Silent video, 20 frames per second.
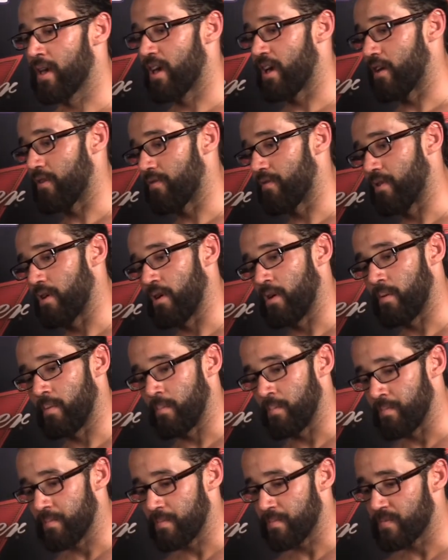and
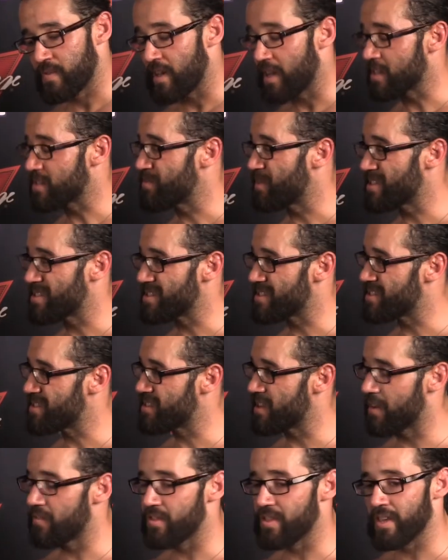from text messages
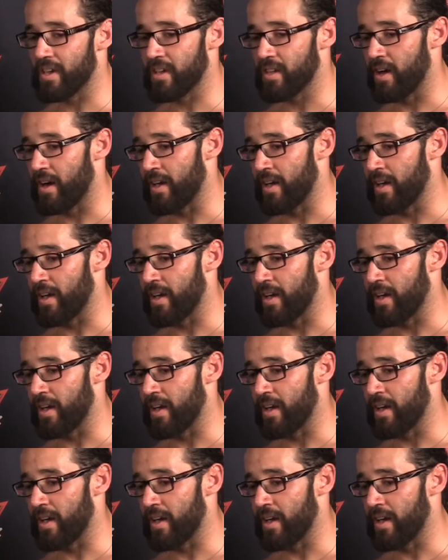and everything.